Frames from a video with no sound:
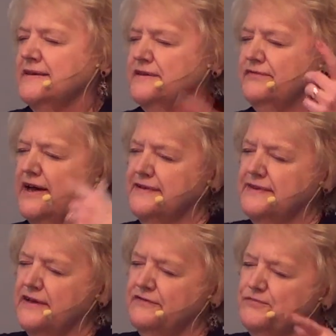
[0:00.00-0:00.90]
Divine
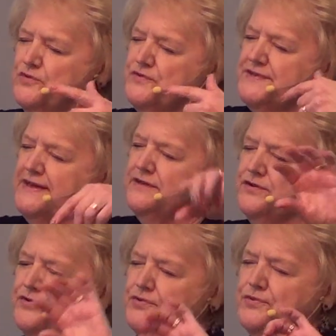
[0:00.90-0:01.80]
love moves in
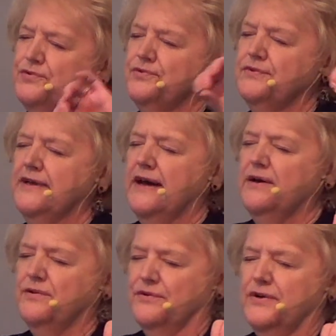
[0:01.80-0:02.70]
and through you
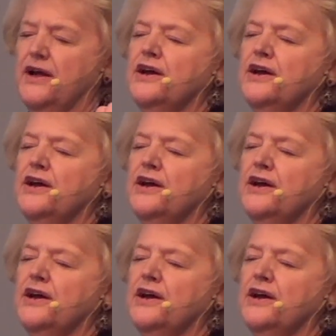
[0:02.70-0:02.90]
now,